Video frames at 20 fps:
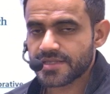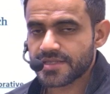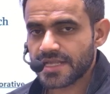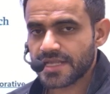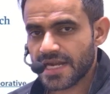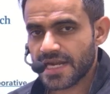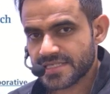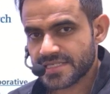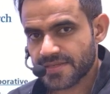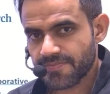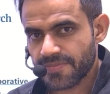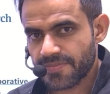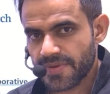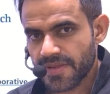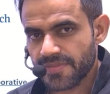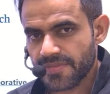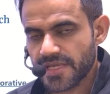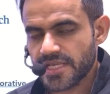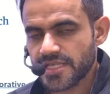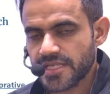That simply
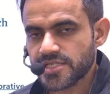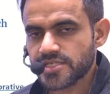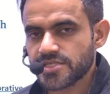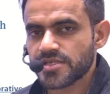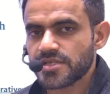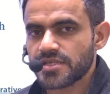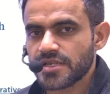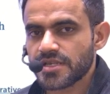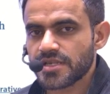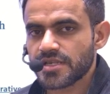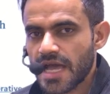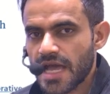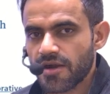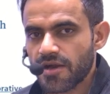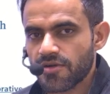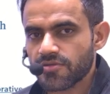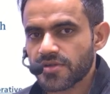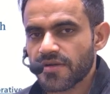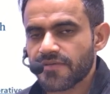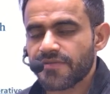means
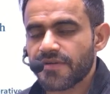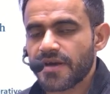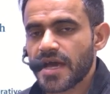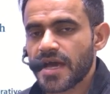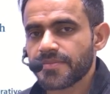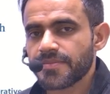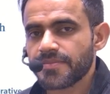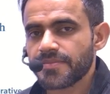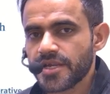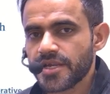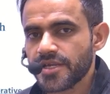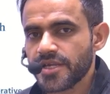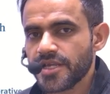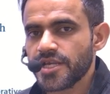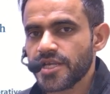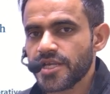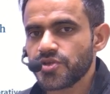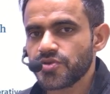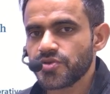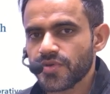now the farmer
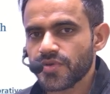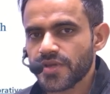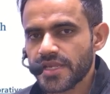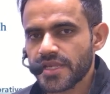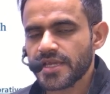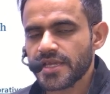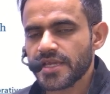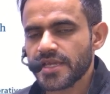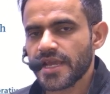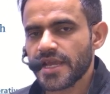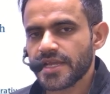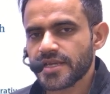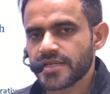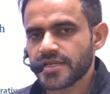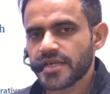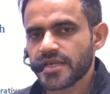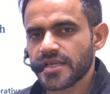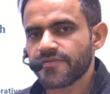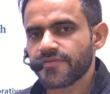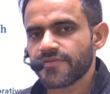need to irrigate
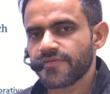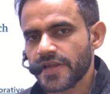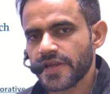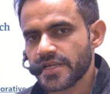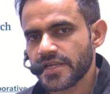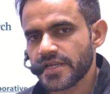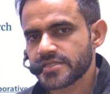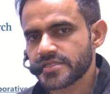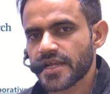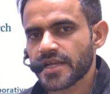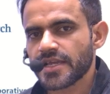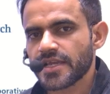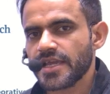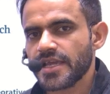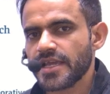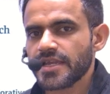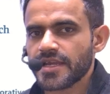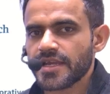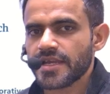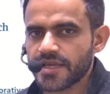their fields
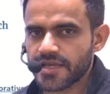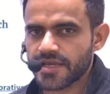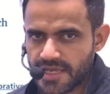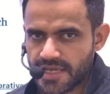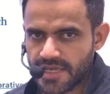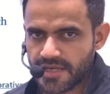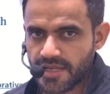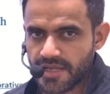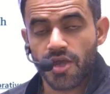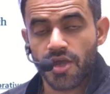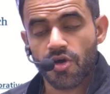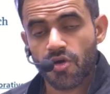again and again.